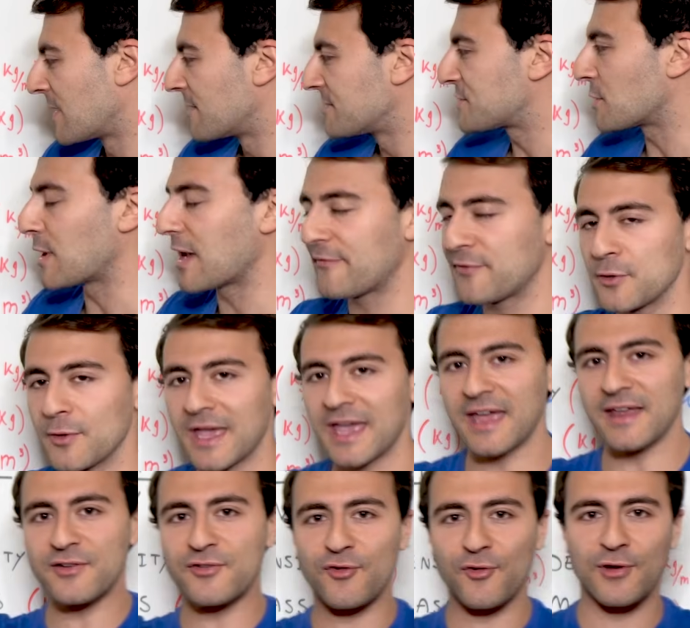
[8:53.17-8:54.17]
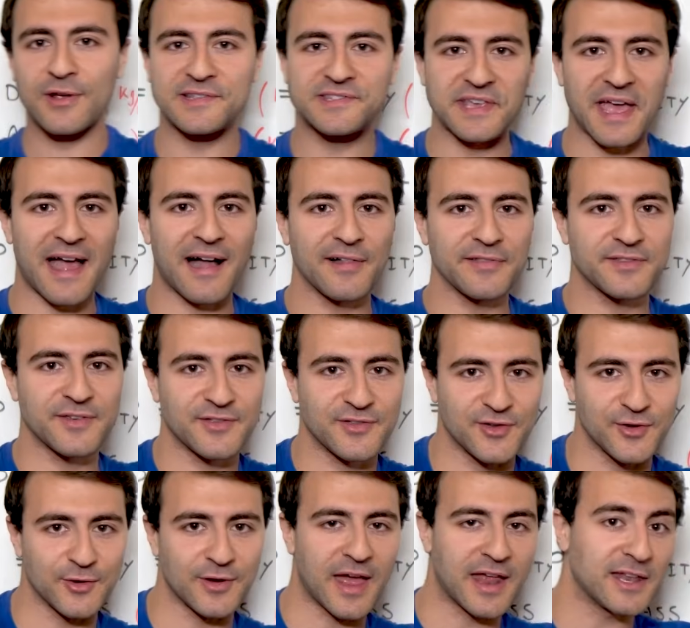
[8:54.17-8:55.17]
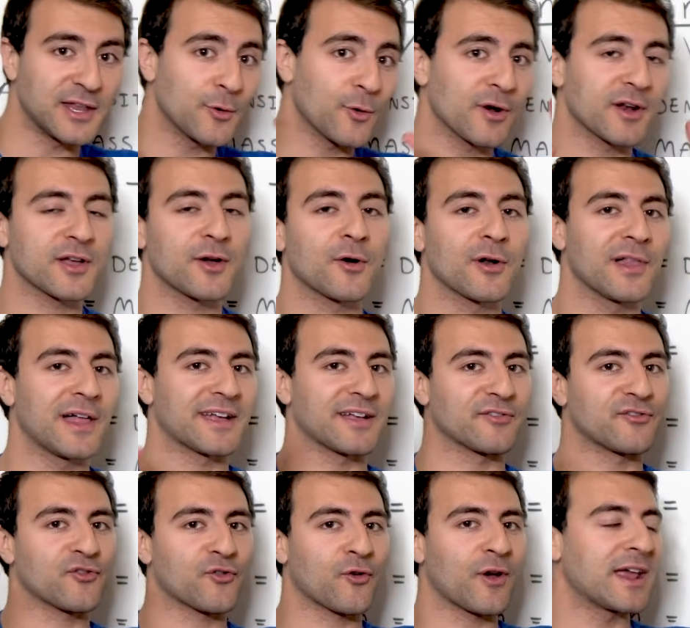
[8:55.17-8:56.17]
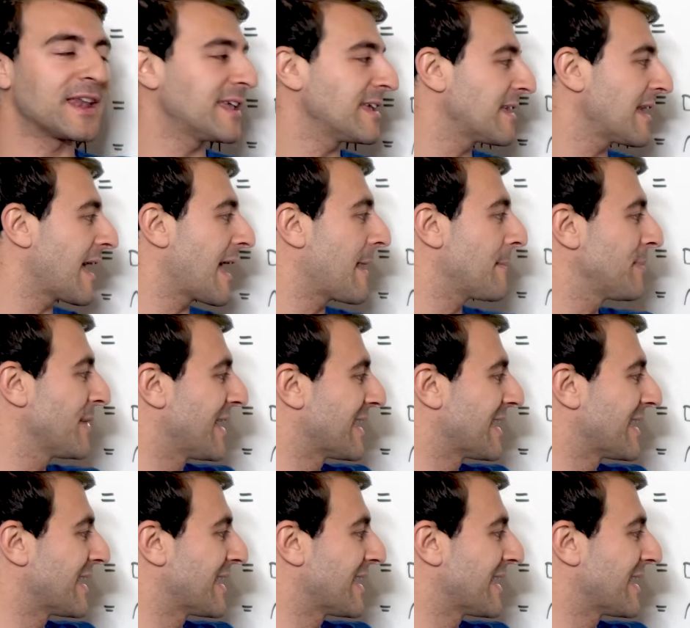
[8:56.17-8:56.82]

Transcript: So if you increase altitude and you were to go to like a training camp,